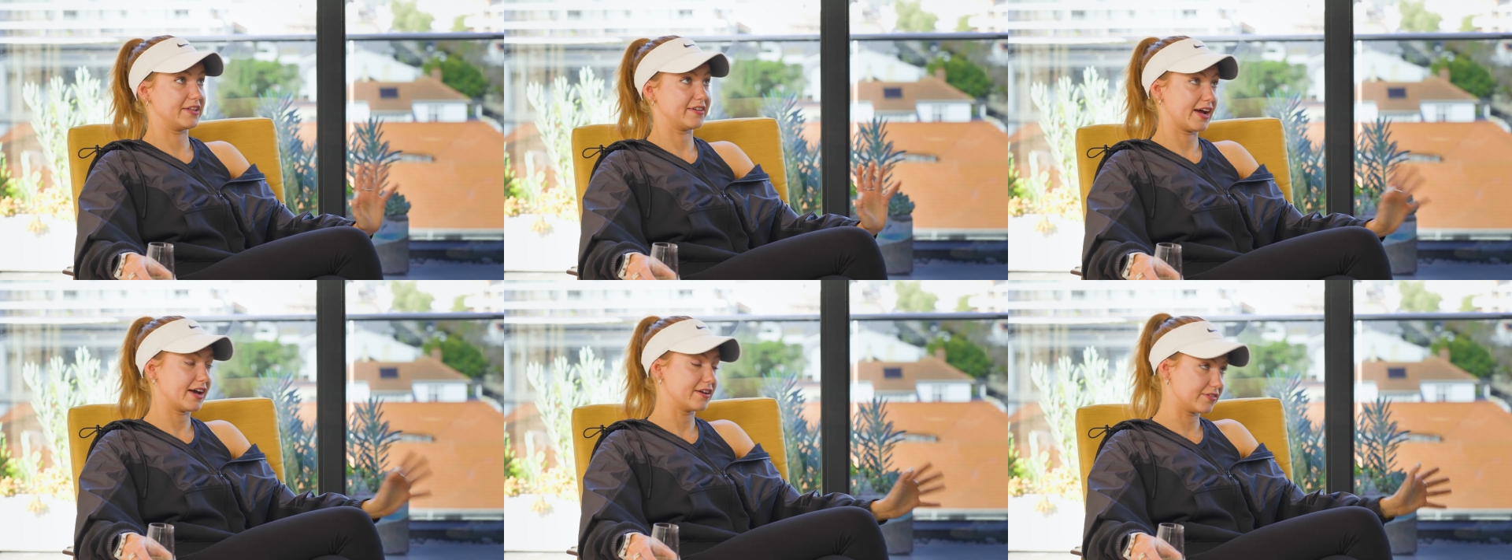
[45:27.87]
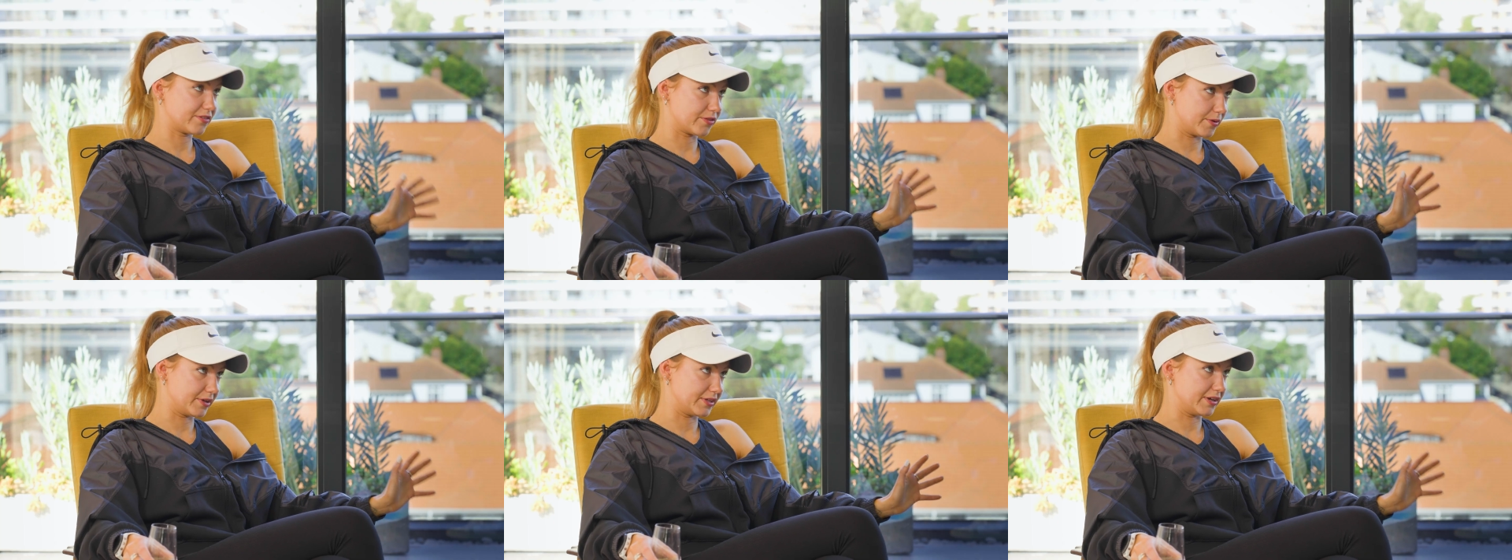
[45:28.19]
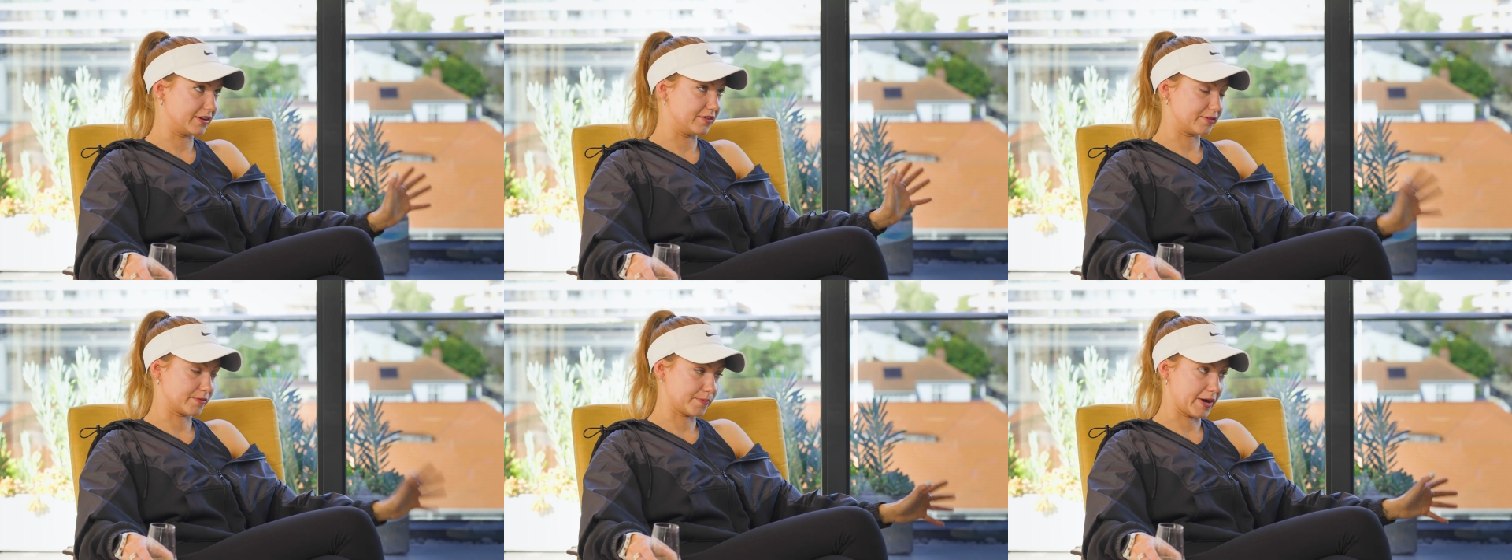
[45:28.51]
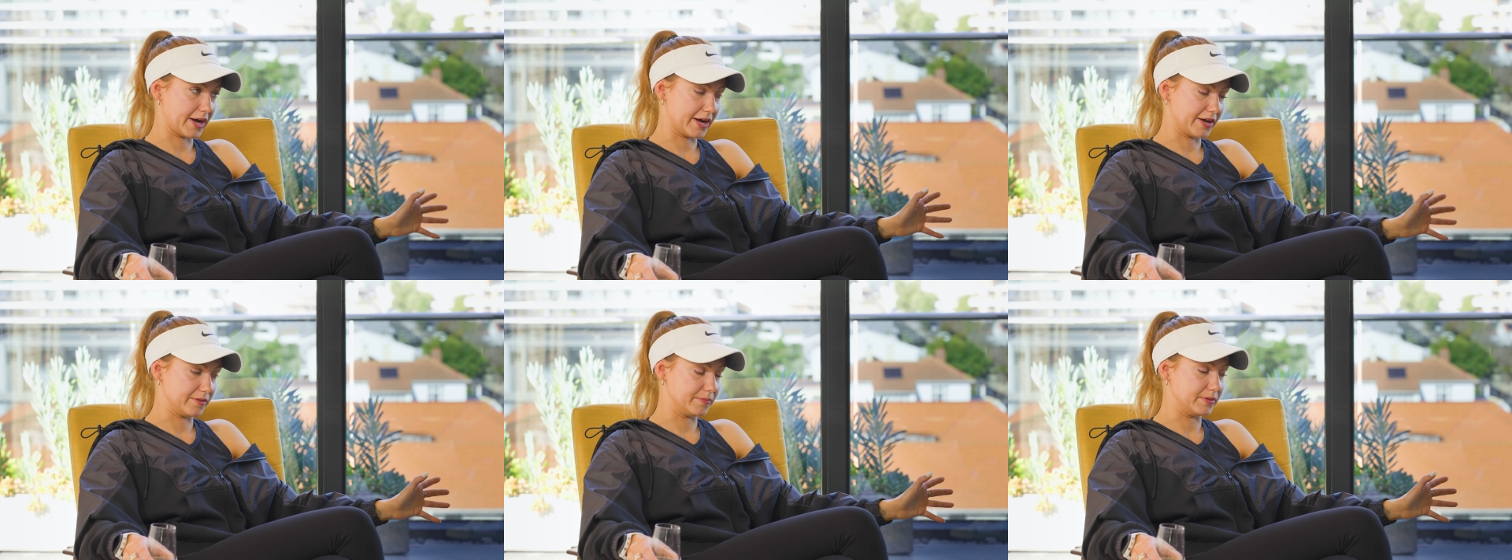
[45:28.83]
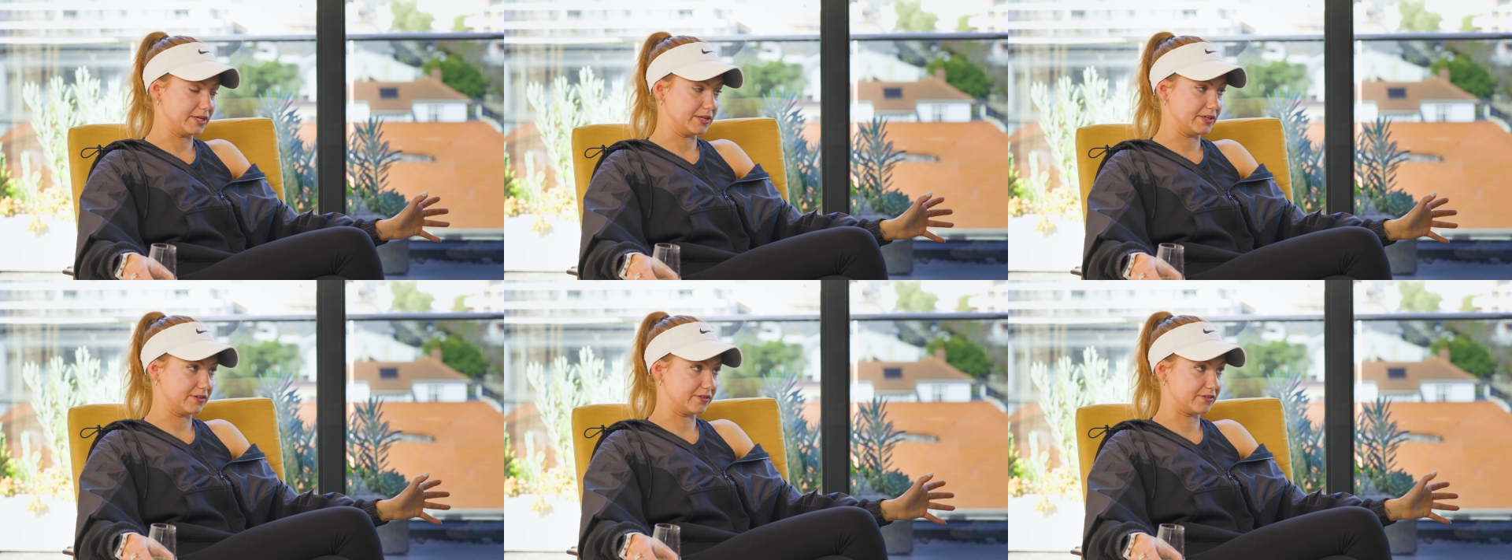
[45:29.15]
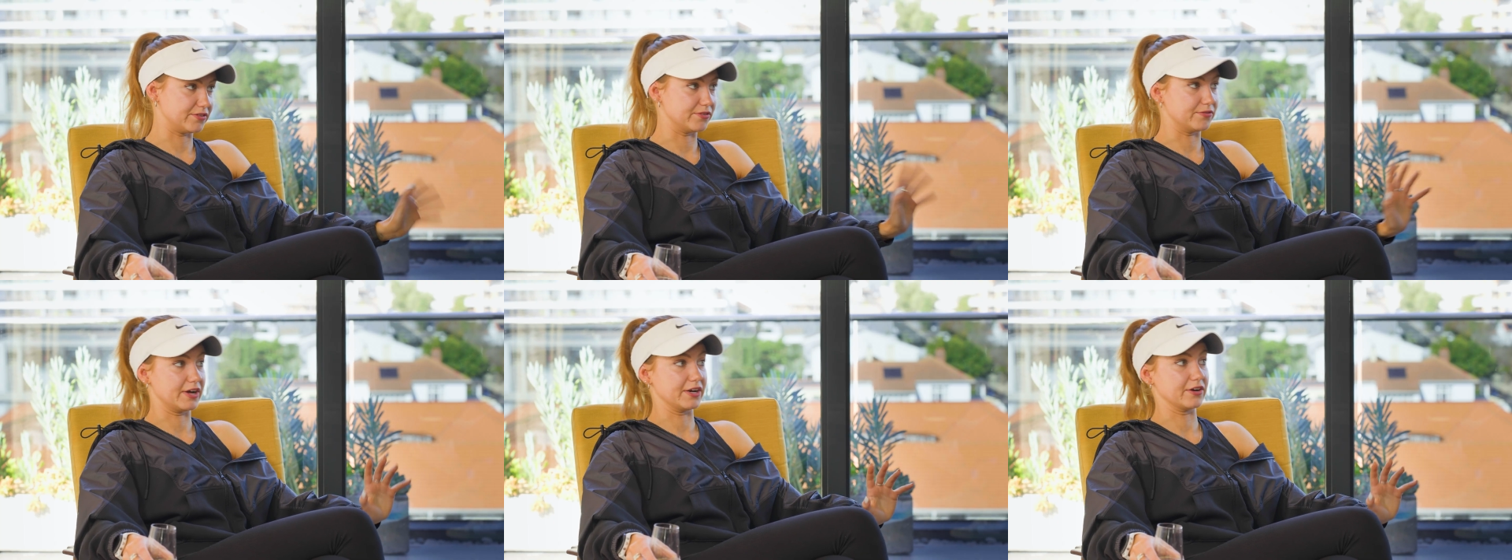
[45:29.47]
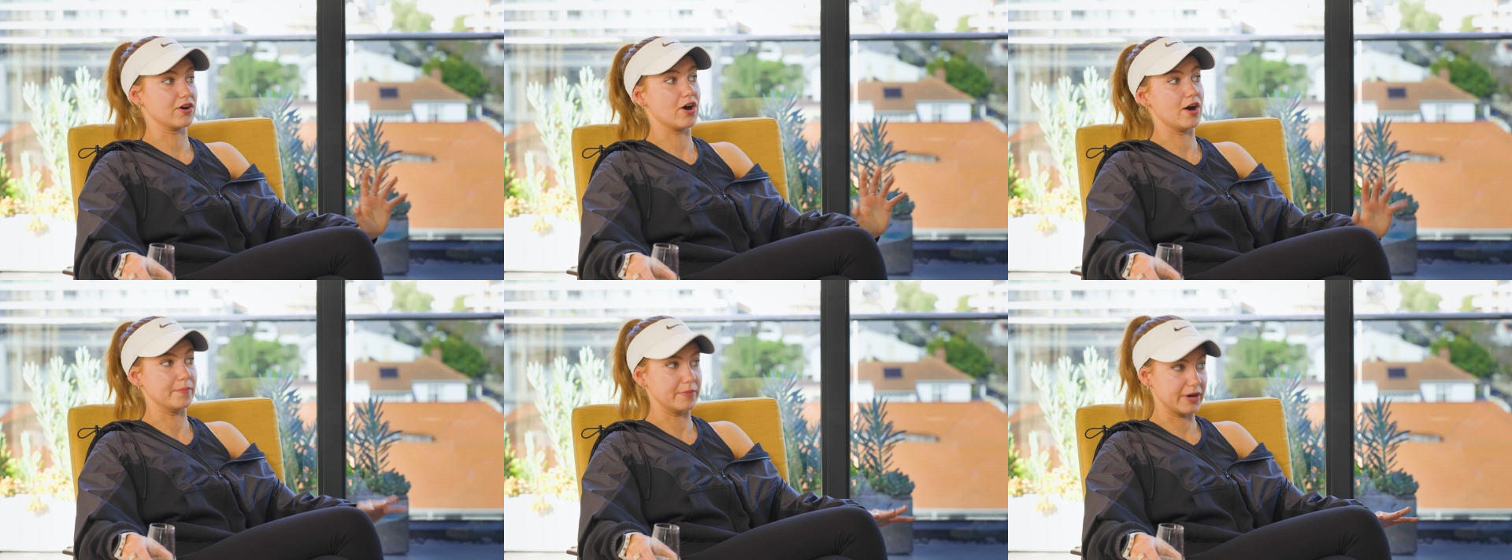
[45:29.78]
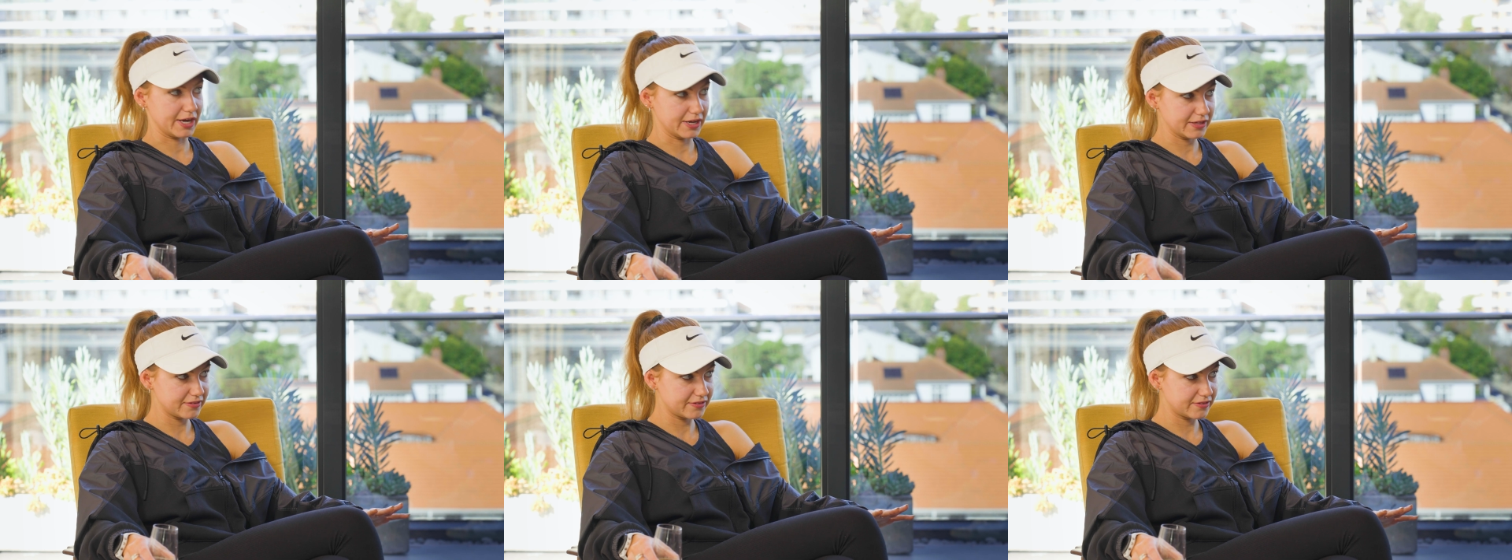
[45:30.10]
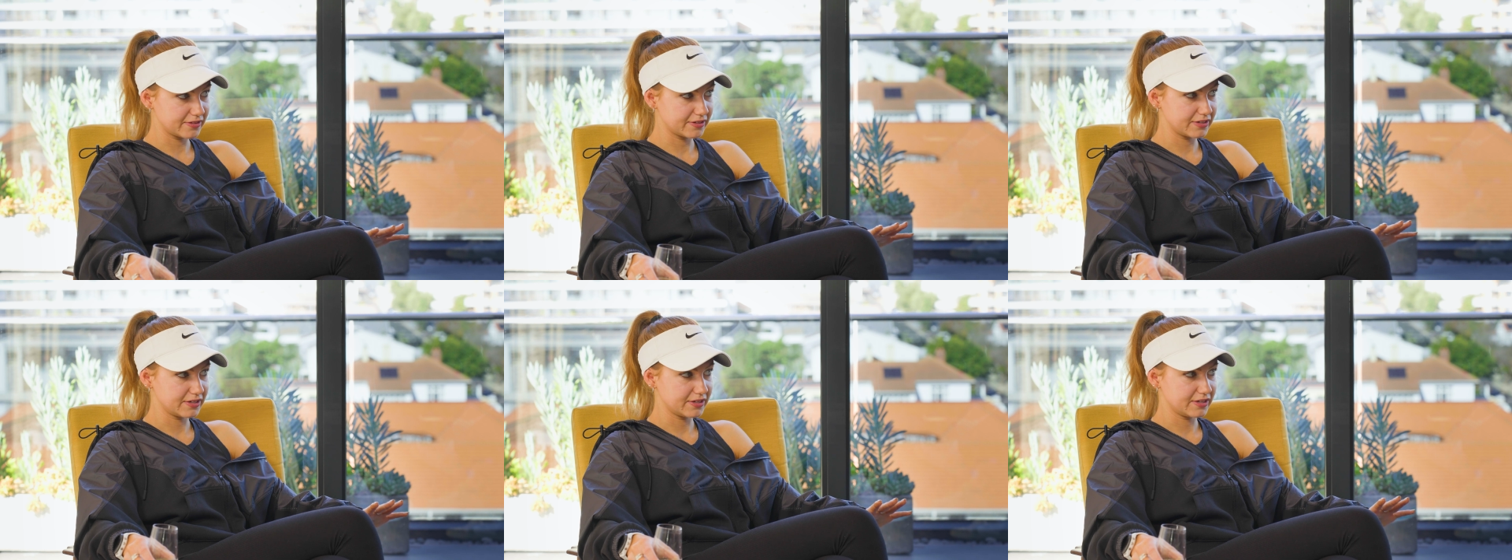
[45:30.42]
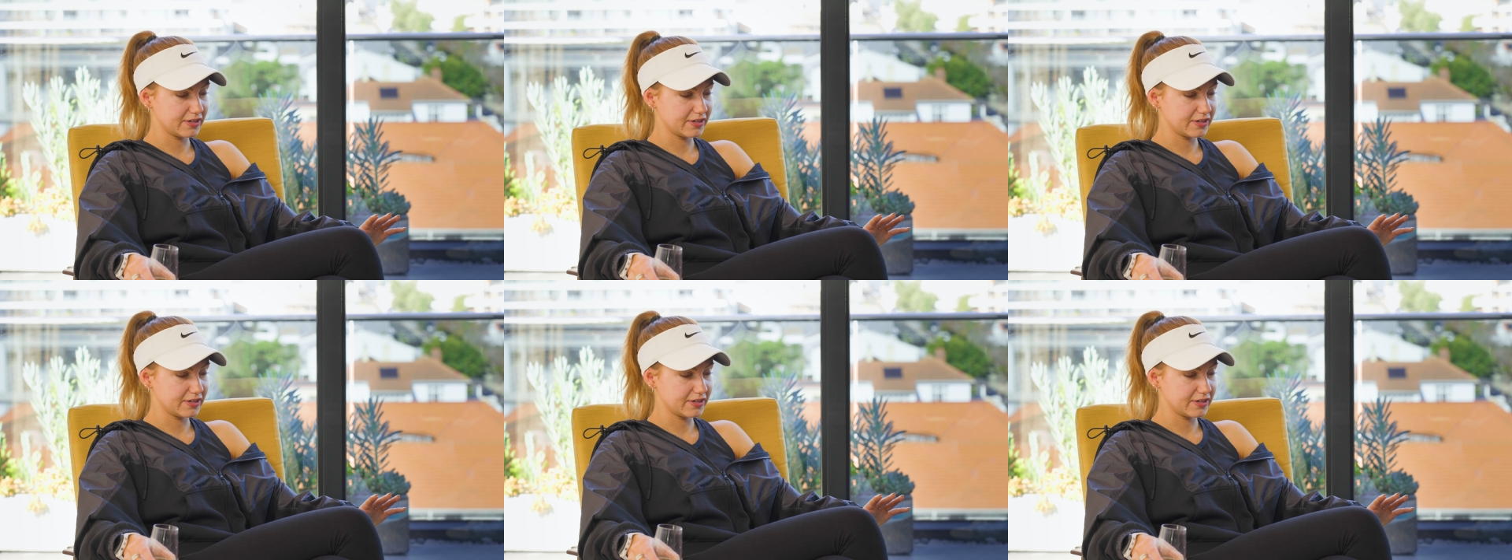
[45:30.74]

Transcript: dad is the one that inspired me to run Comrades.